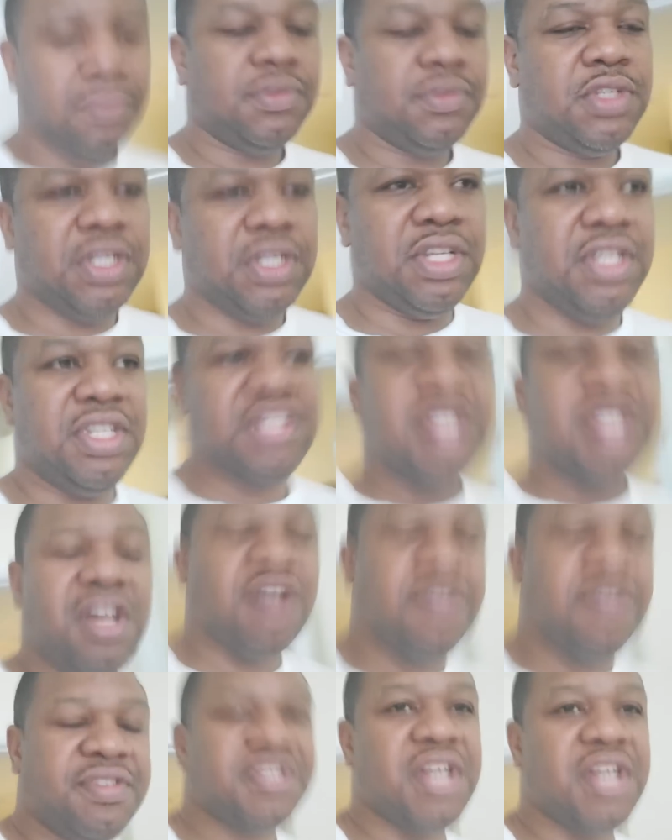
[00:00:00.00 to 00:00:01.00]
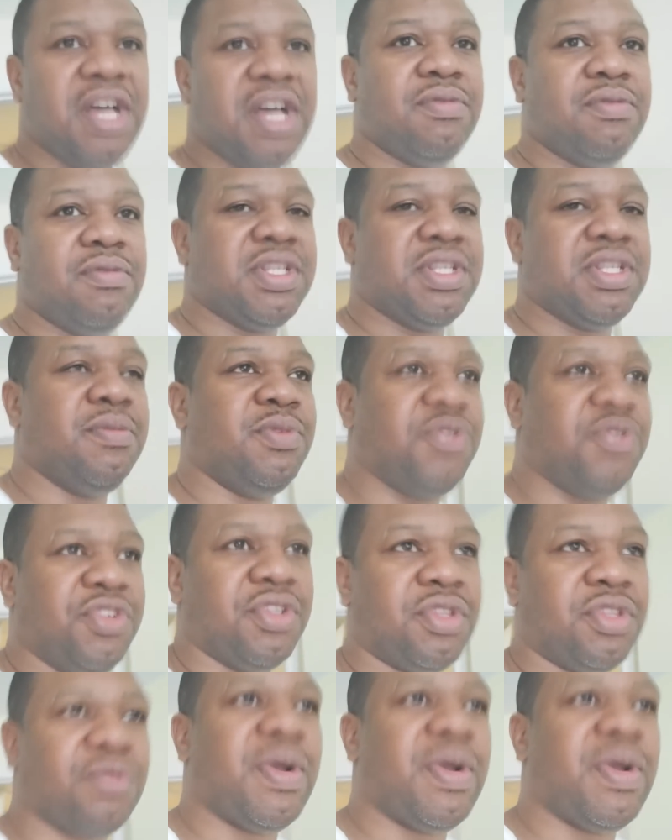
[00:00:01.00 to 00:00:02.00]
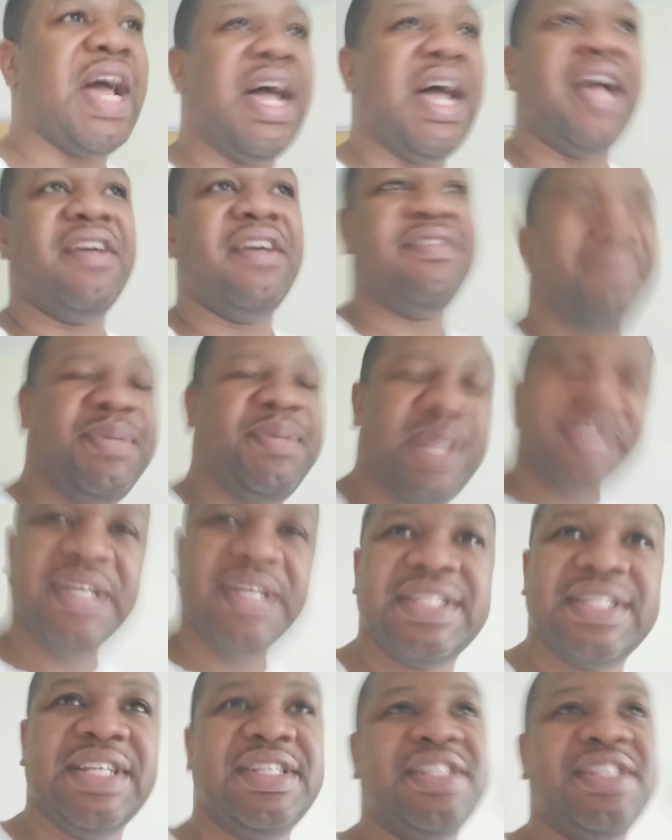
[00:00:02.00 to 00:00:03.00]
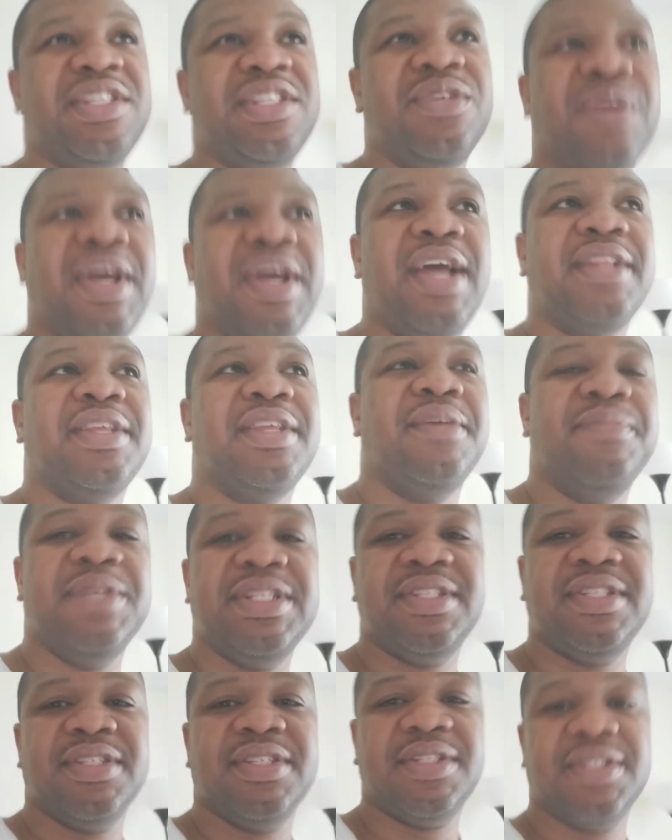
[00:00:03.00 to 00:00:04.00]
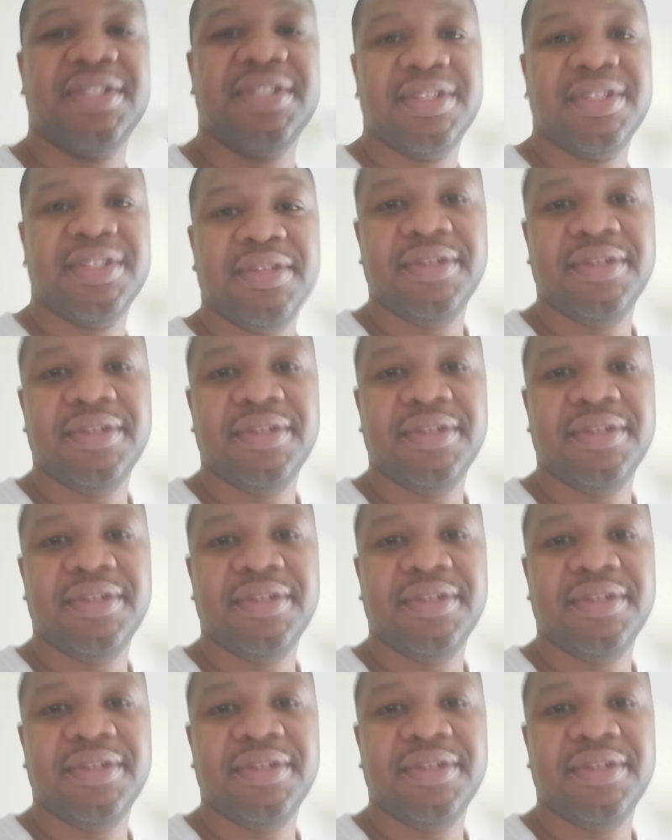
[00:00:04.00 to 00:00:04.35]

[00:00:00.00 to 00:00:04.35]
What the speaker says: And the south side was able to thrive because they still had their businesses.